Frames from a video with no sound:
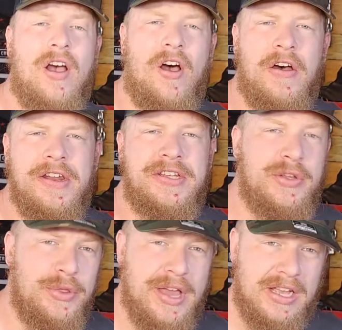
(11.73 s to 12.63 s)
on a
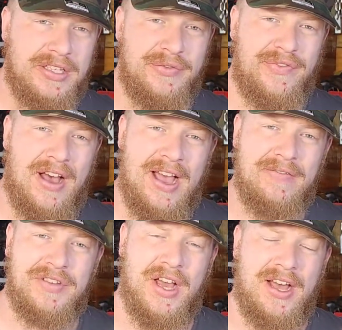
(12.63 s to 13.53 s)

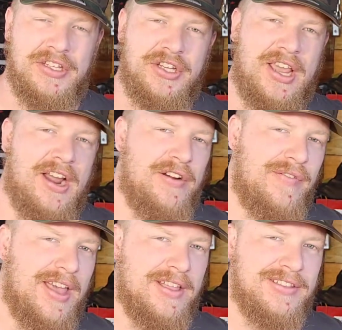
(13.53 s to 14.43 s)
2005 Dodge
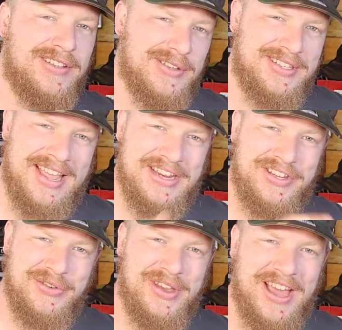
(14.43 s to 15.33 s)
Caravan. So stay
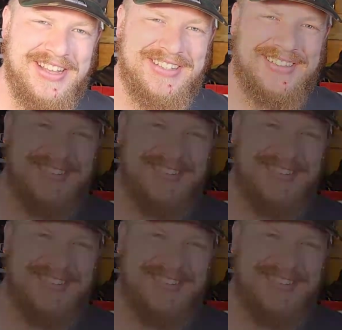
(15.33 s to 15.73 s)
tuned, guys.